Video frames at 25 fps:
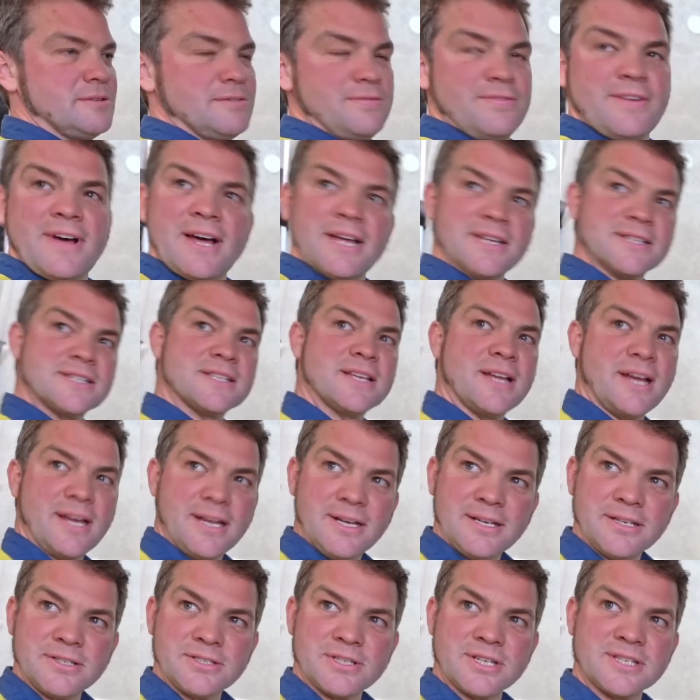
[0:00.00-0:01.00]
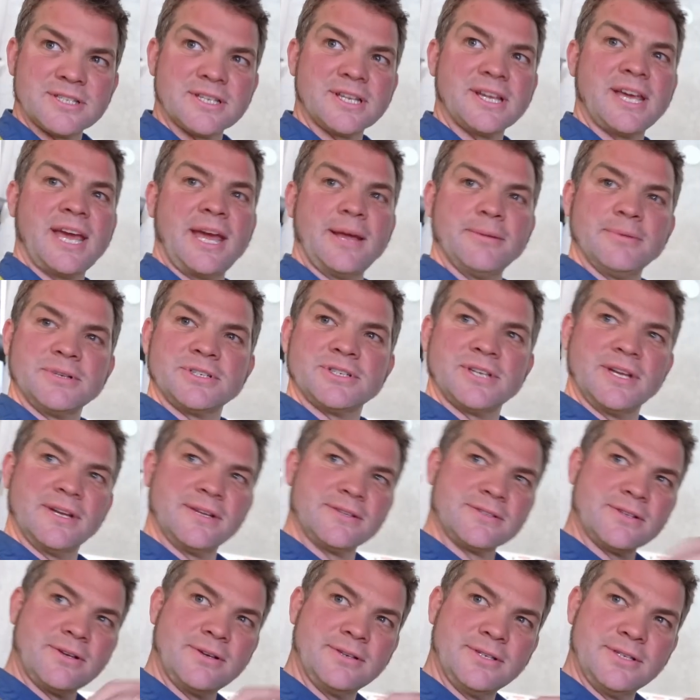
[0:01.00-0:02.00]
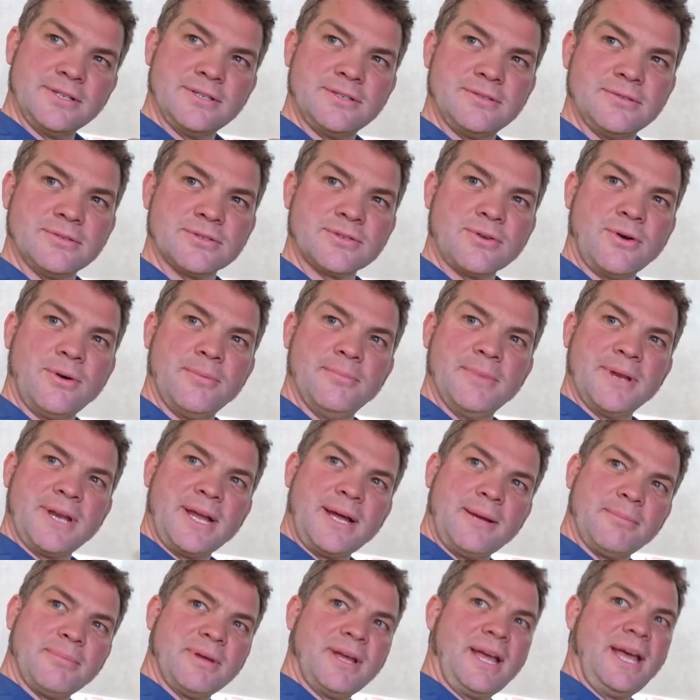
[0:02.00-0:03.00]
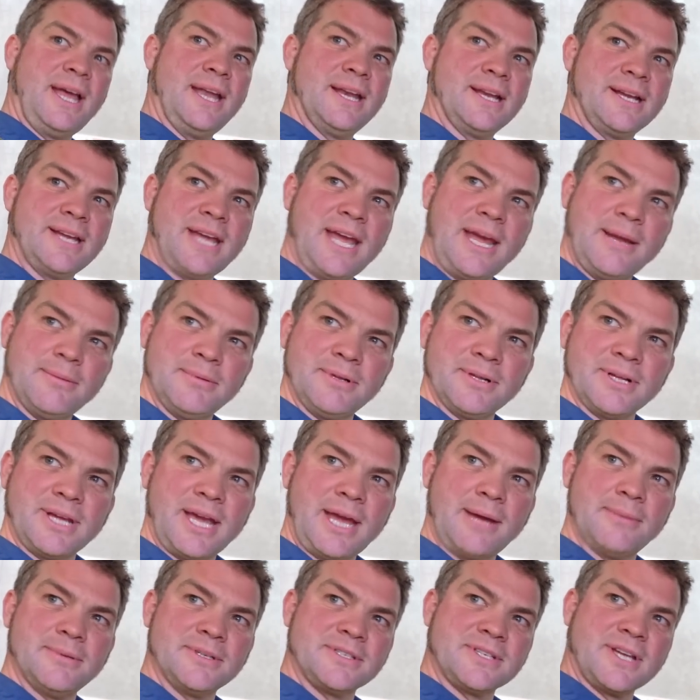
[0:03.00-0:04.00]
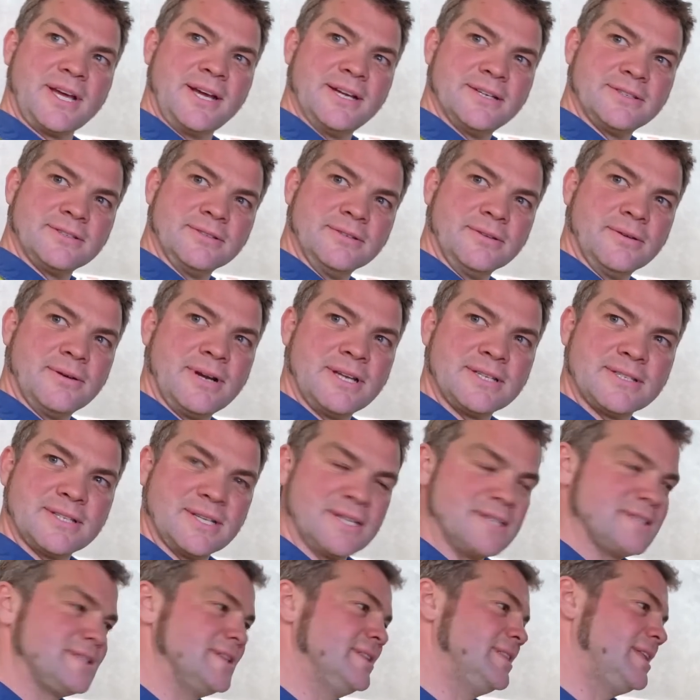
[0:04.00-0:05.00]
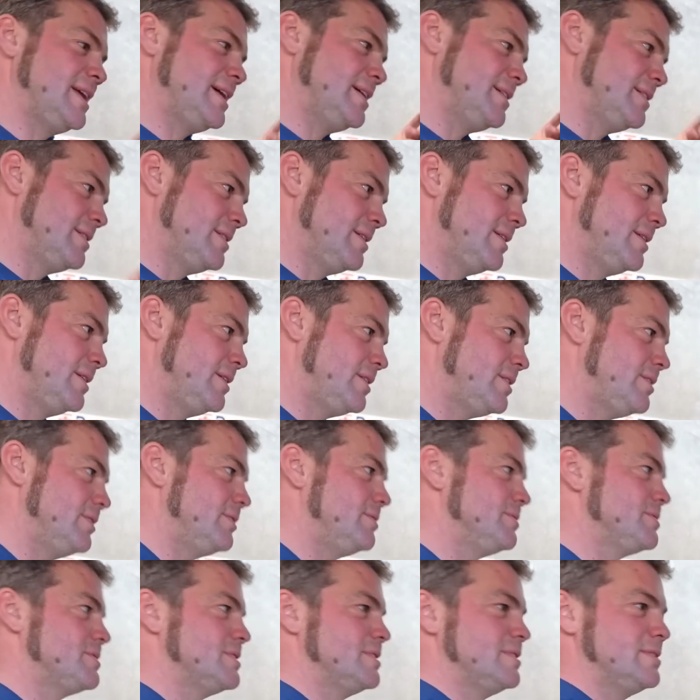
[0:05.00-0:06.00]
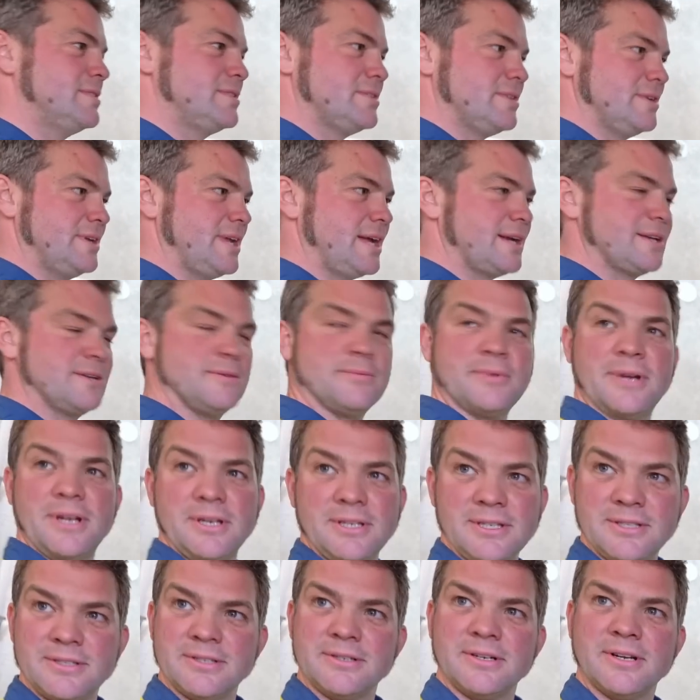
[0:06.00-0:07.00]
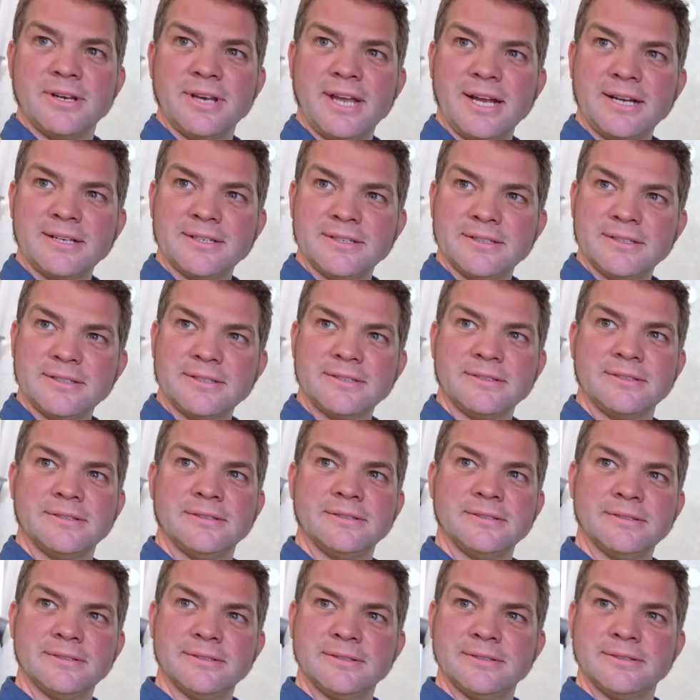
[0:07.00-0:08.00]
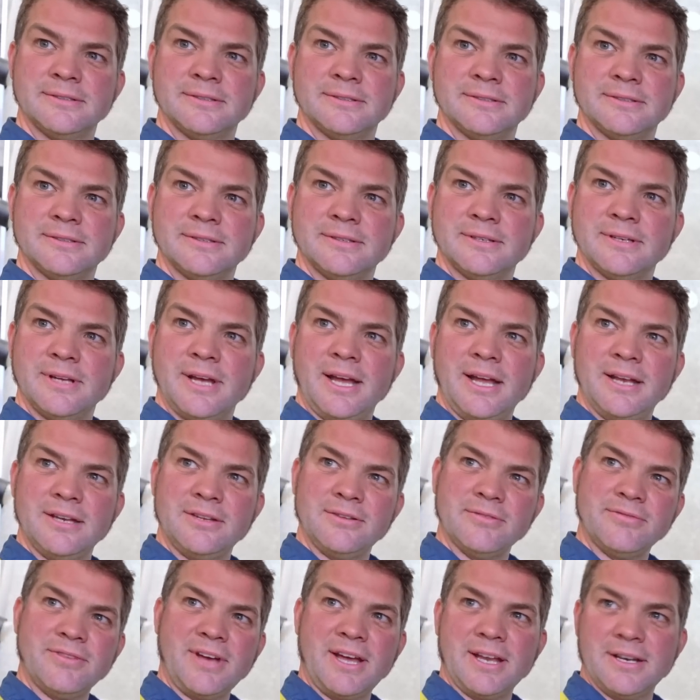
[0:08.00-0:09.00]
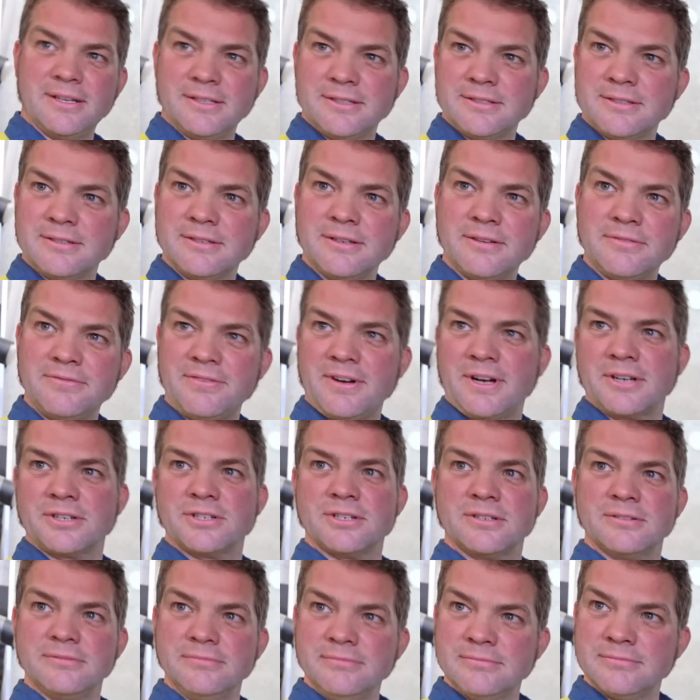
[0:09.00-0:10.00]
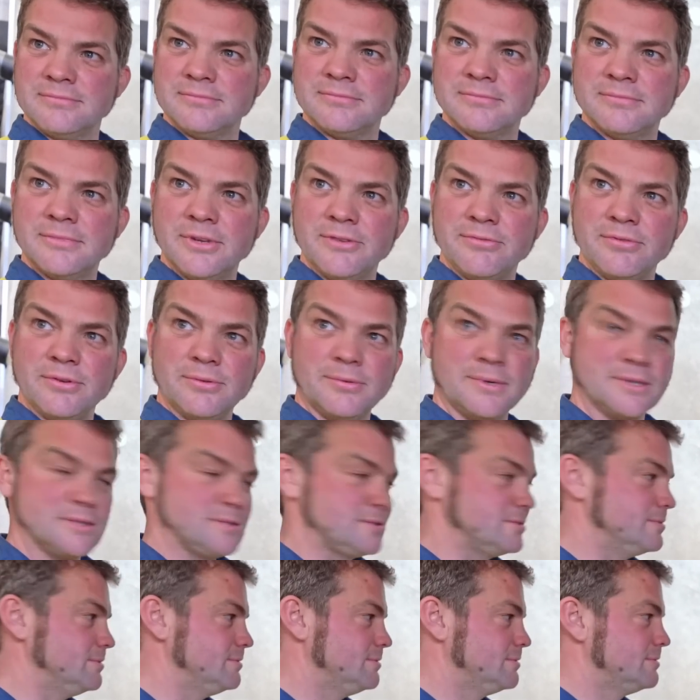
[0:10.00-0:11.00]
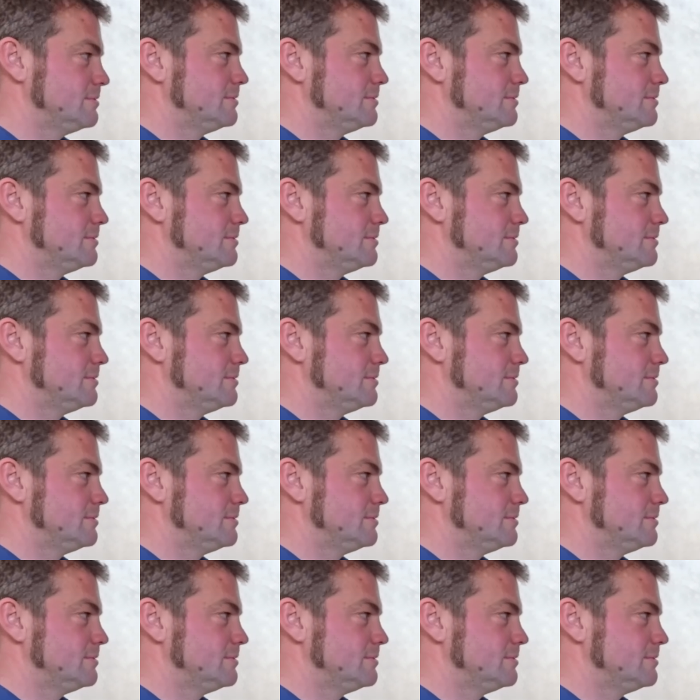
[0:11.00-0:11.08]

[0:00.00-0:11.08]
the far side just in cable channels. All you need to do is open it up, add a cable, cable tie it to the rest that is in there, close it, connect it where you need to connect it, and you've added a function if you want to.